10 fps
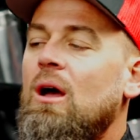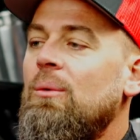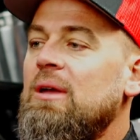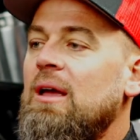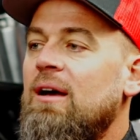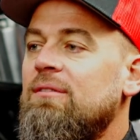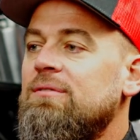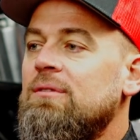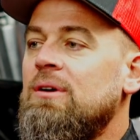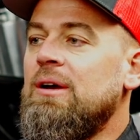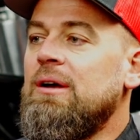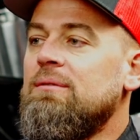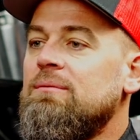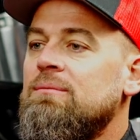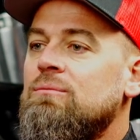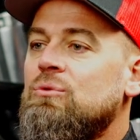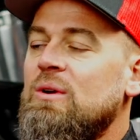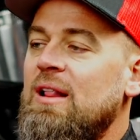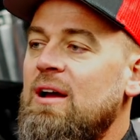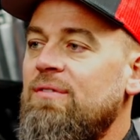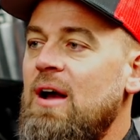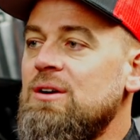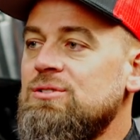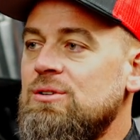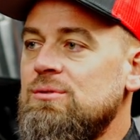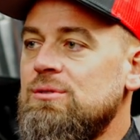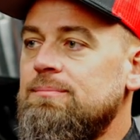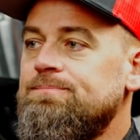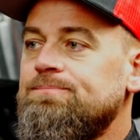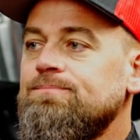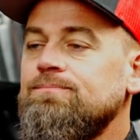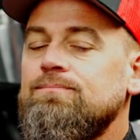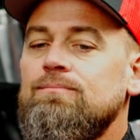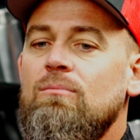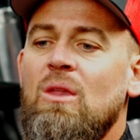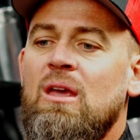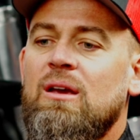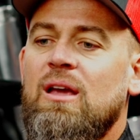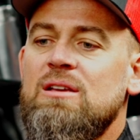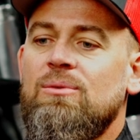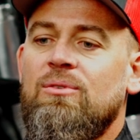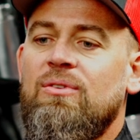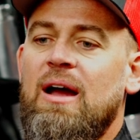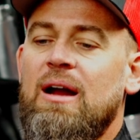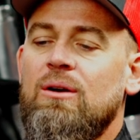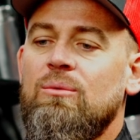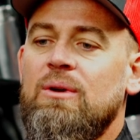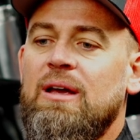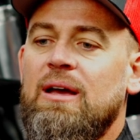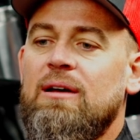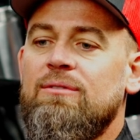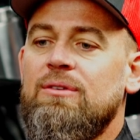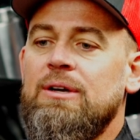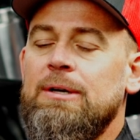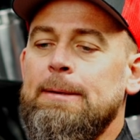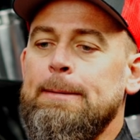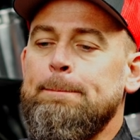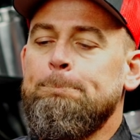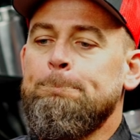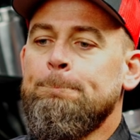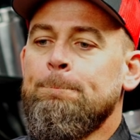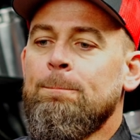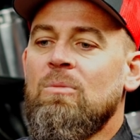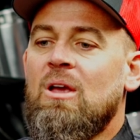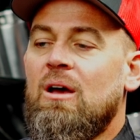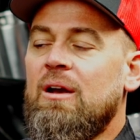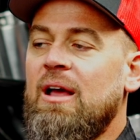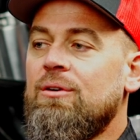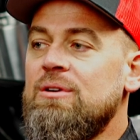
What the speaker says: We have 3-layer fire suits. In case of a fire, we have a neck